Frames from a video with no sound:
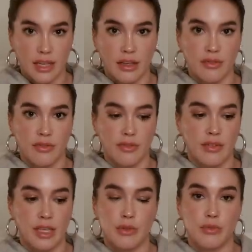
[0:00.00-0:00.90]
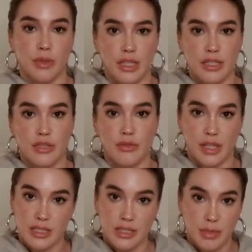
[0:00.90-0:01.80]
if he was willing to do
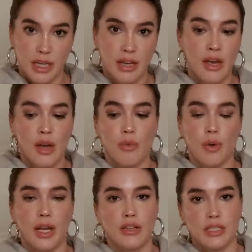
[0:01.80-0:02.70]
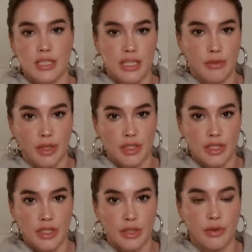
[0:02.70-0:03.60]
this to me. What else is he willing
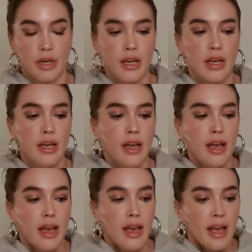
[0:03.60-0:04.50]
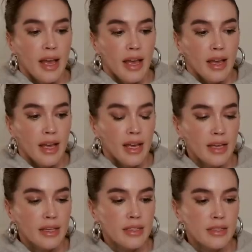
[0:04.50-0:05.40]
to do?
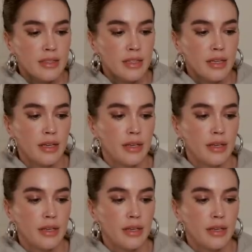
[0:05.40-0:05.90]
And